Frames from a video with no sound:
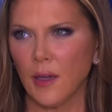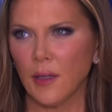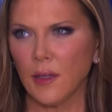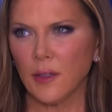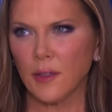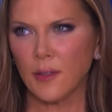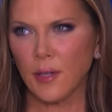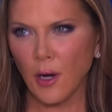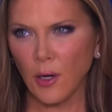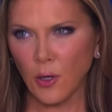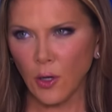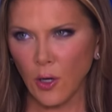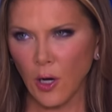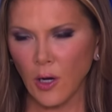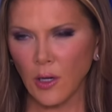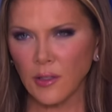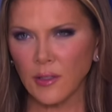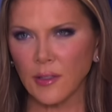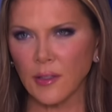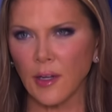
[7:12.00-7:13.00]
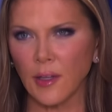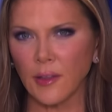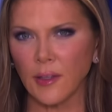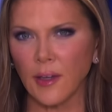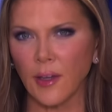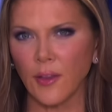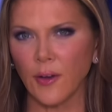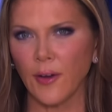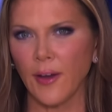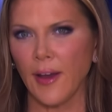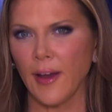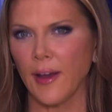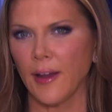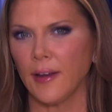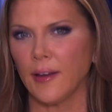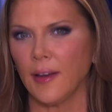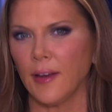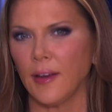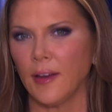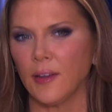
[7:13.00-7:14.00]
Tucker Carlson, on the other
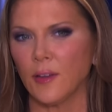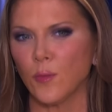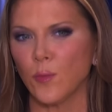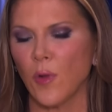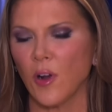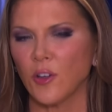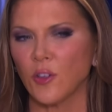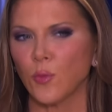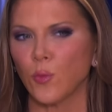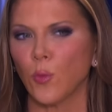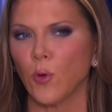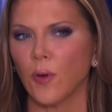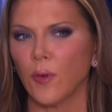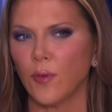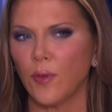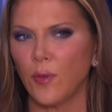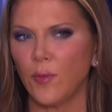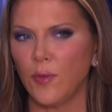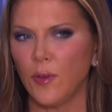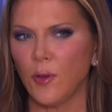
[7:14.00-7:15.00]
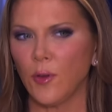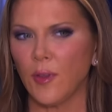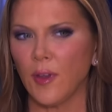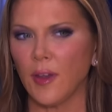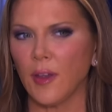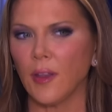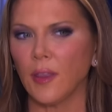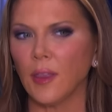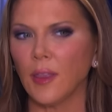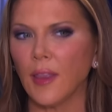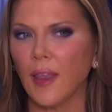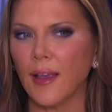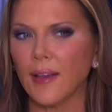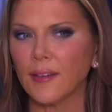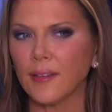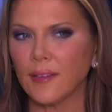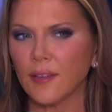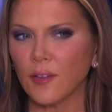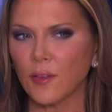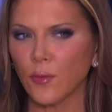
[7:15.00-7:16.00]
hand, is much more of the view that
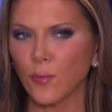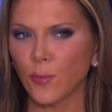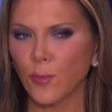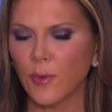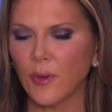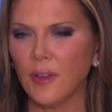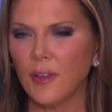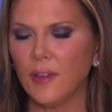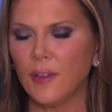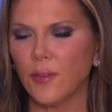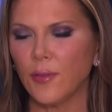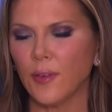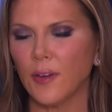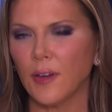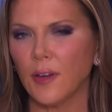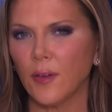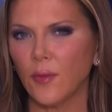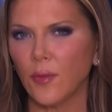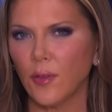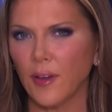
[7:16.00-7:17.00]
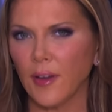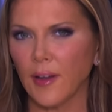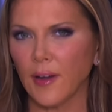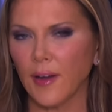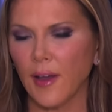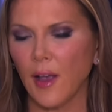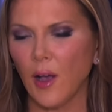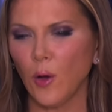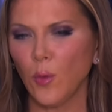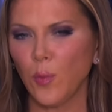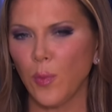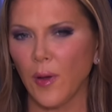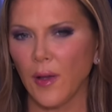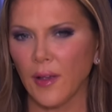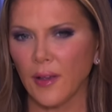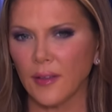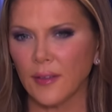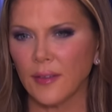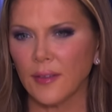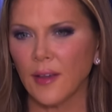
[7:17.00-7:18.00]
unless it's really definitively going to help
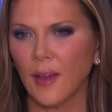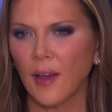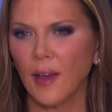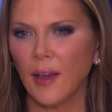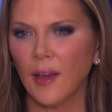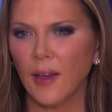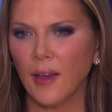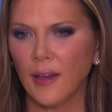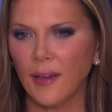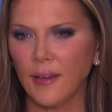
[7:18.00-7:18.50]
us, he